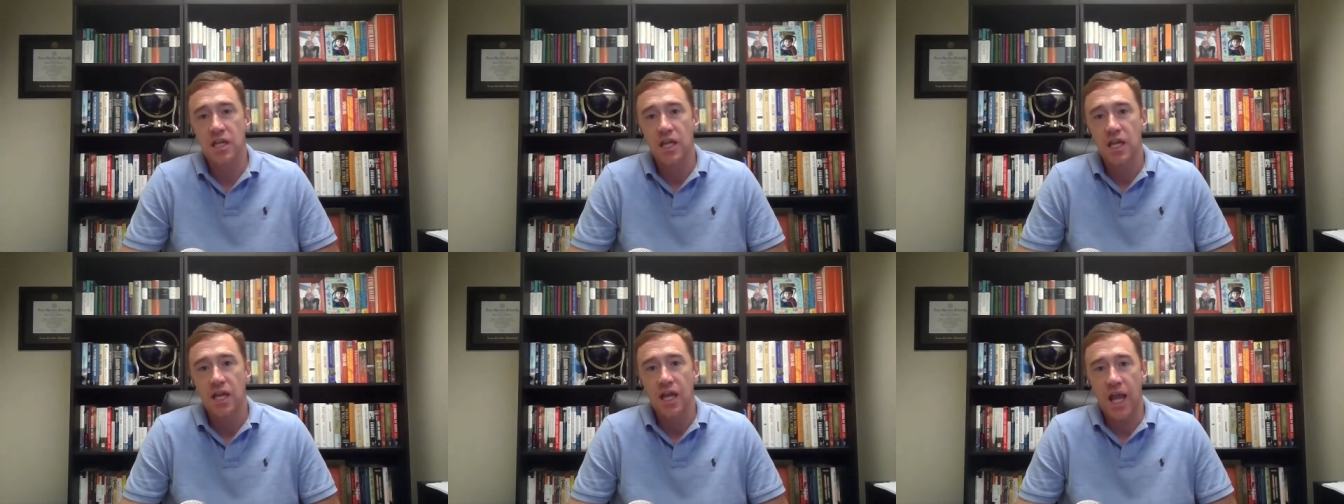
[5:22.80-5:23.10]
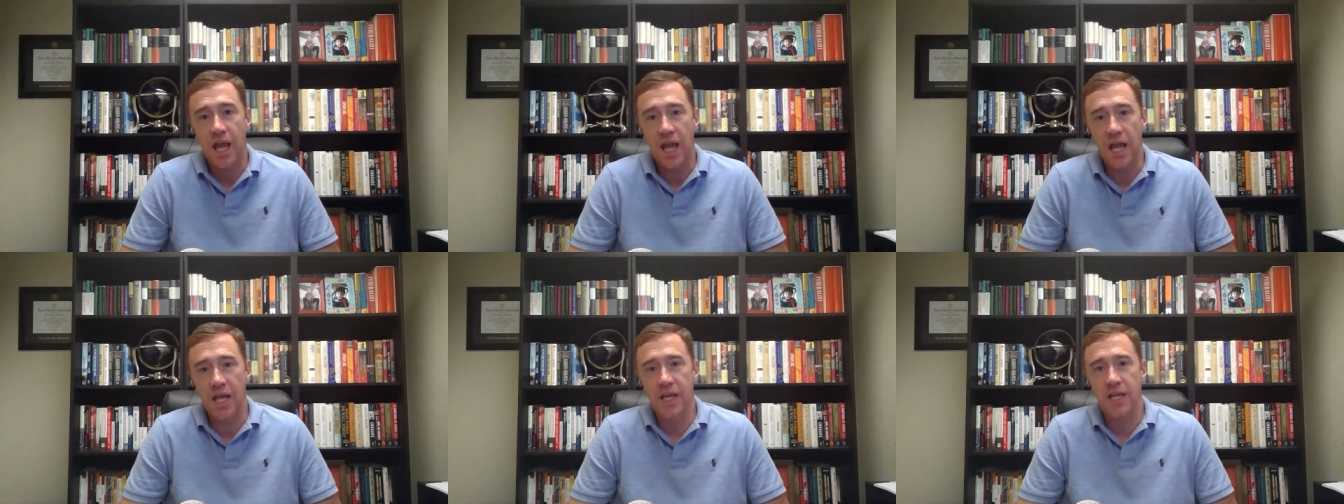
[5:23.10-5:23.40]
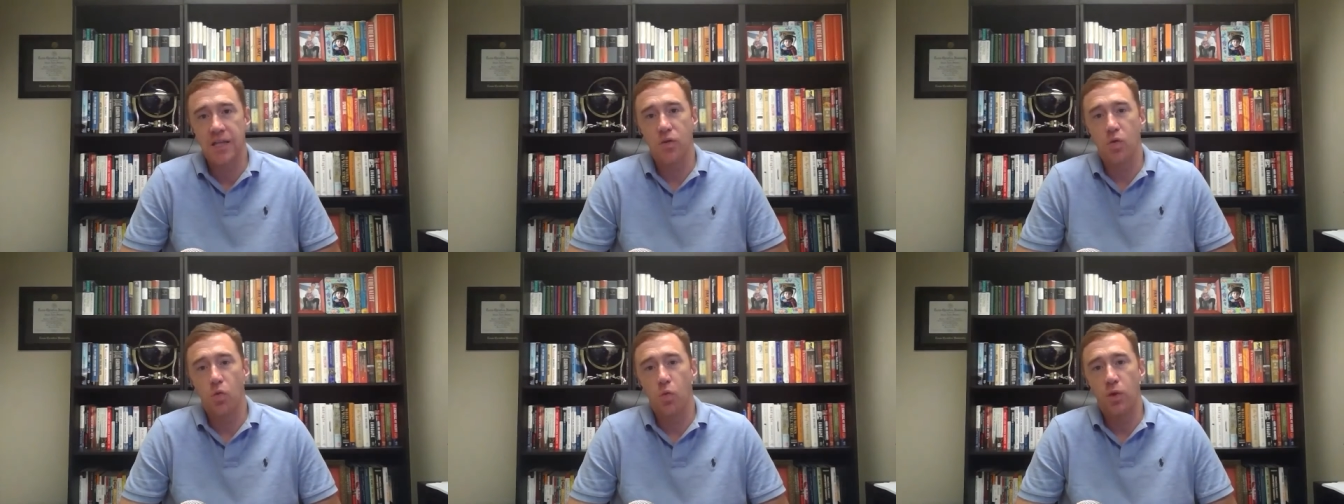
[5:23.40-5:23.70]

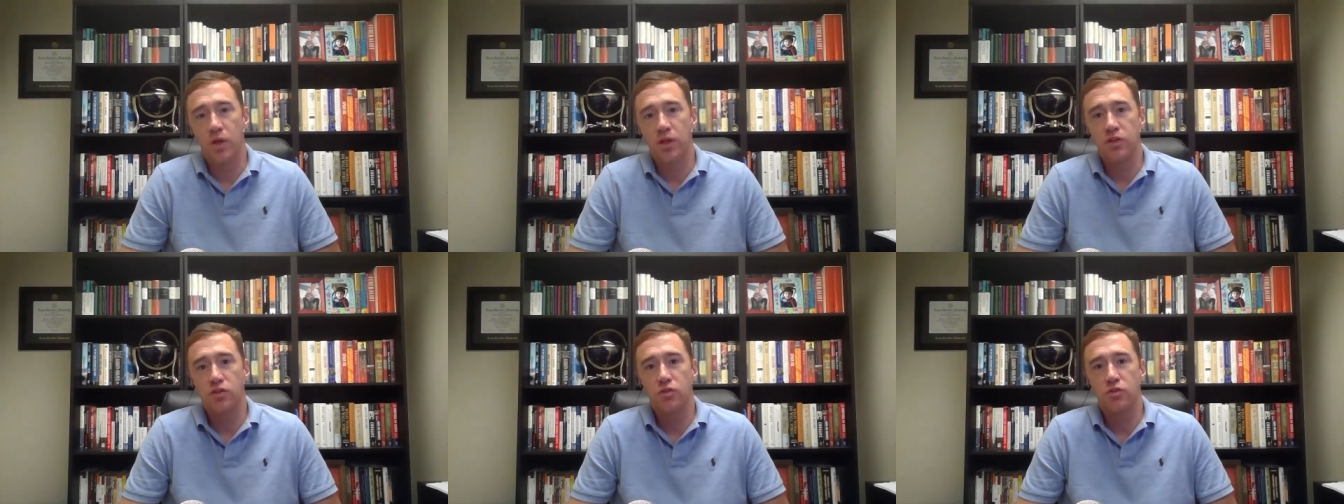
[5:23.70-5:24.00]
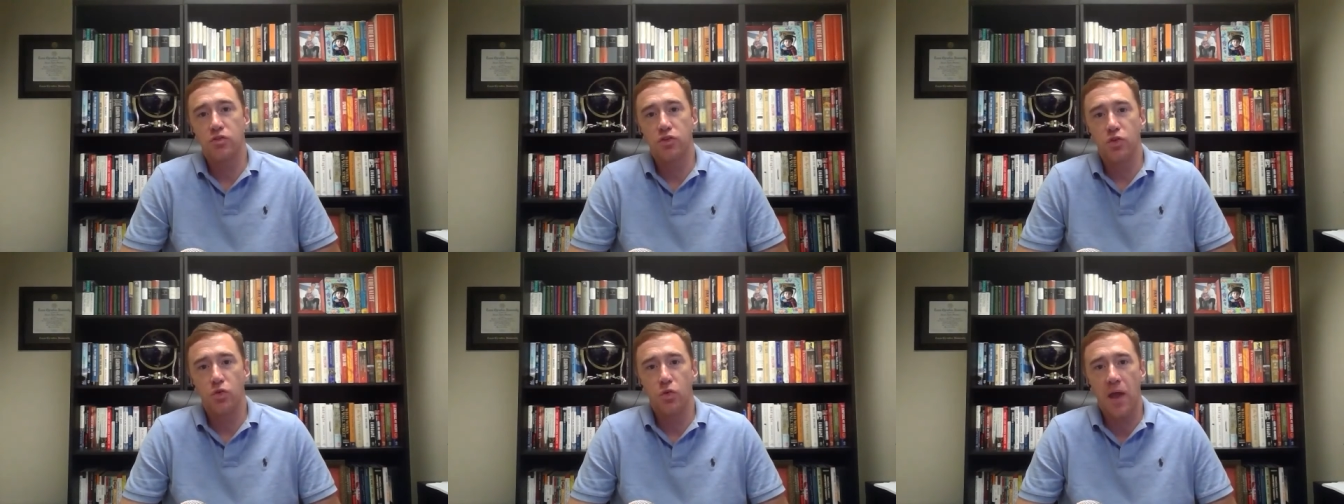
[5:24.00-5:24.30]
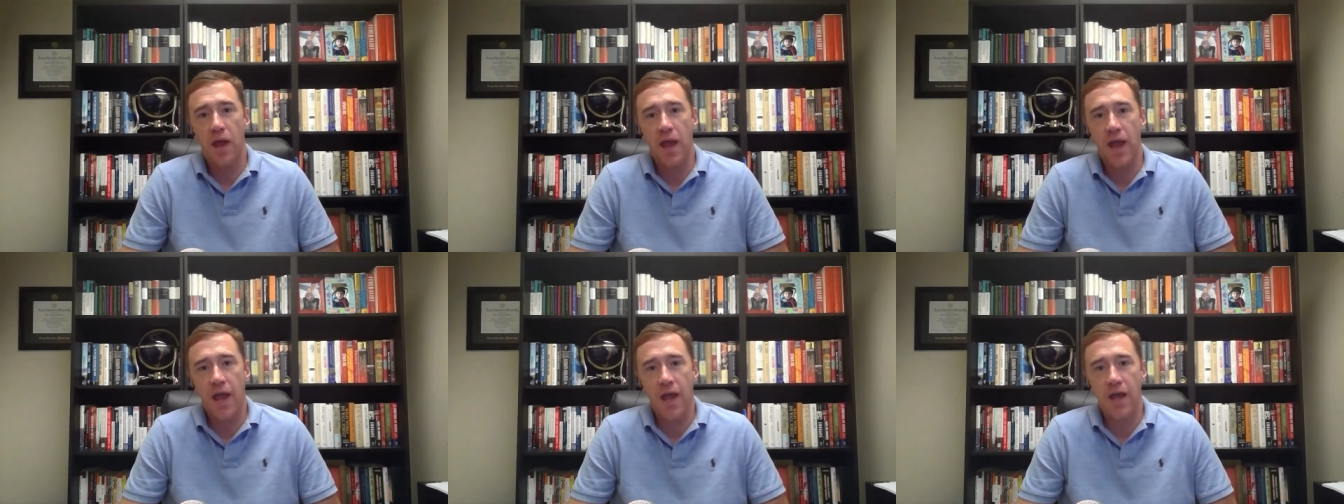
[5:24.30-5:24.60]
And when you do
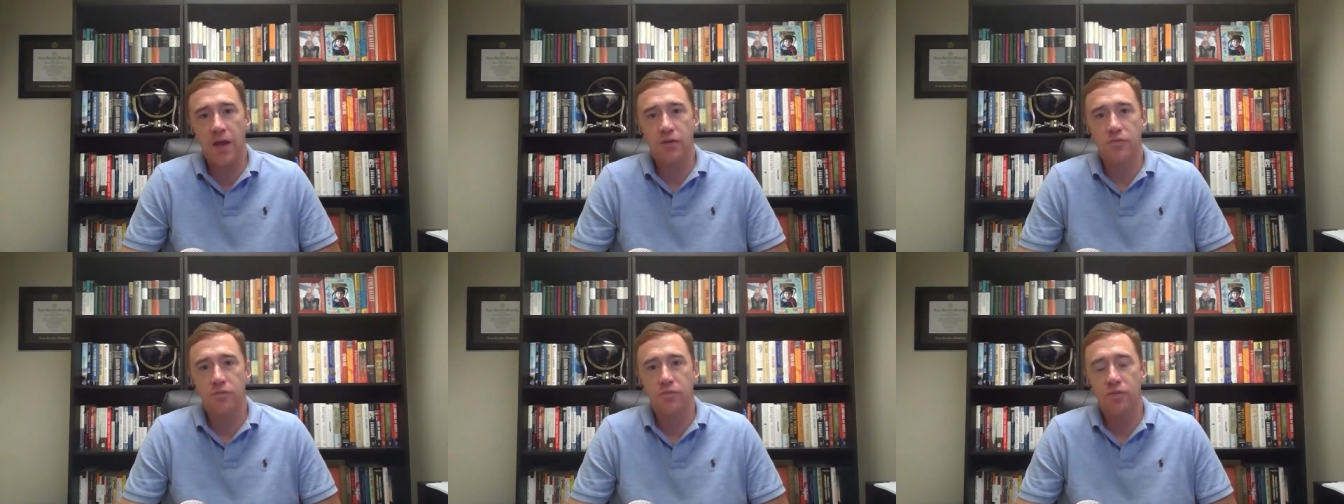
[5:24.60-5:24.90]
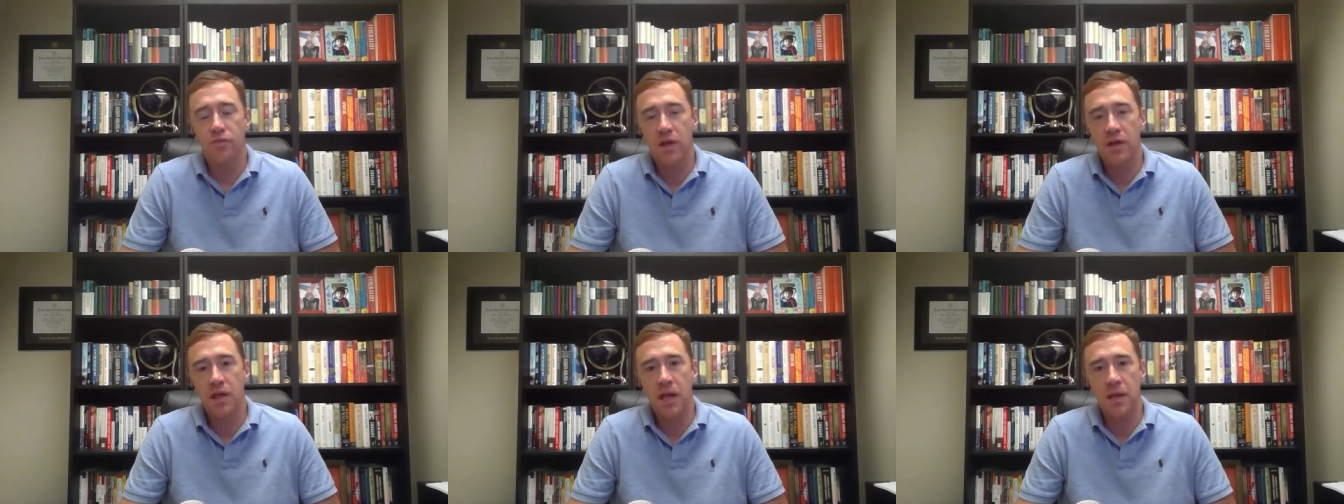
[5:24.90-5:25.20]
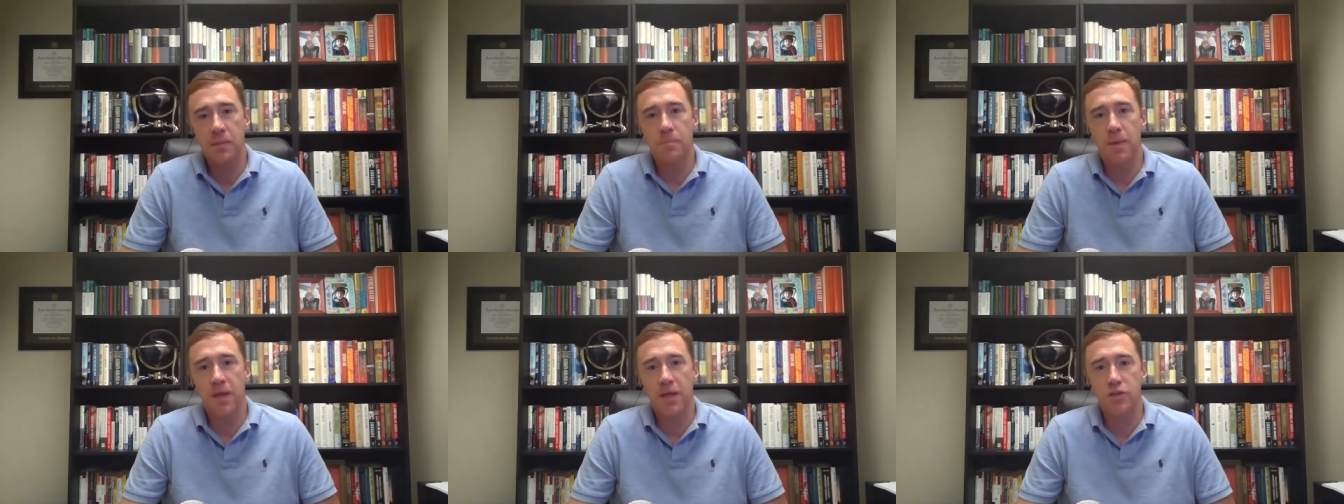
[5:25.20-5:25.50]
have a
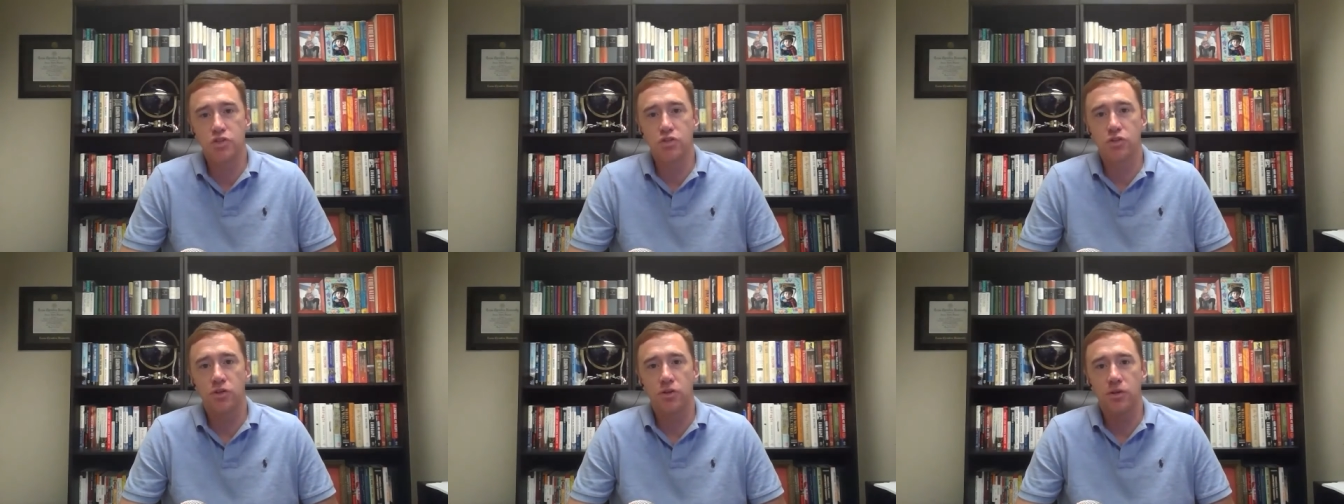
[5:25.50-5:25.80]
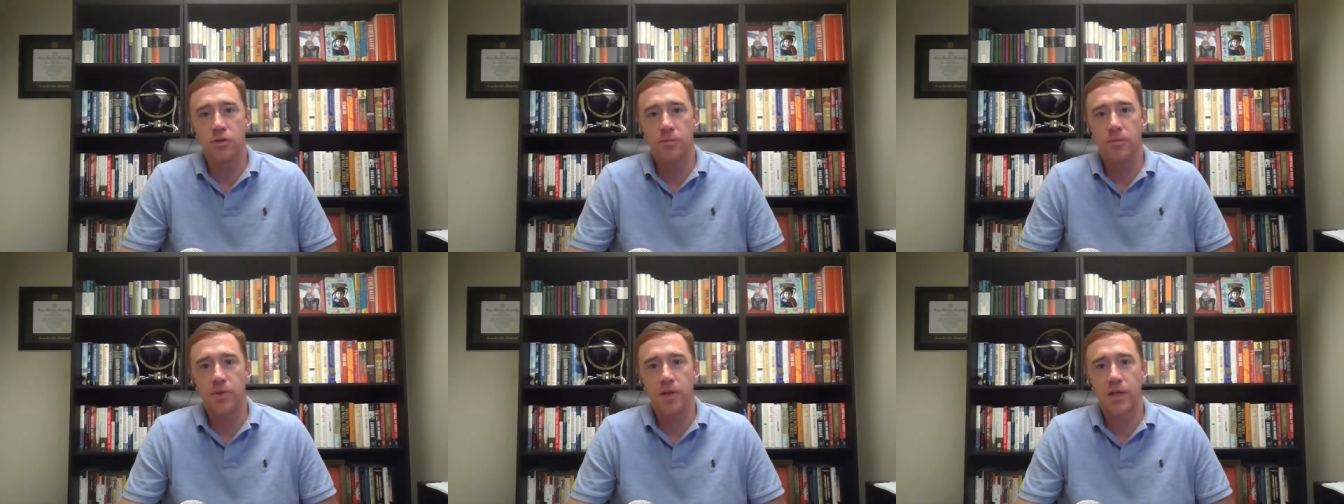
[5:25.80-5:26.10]
major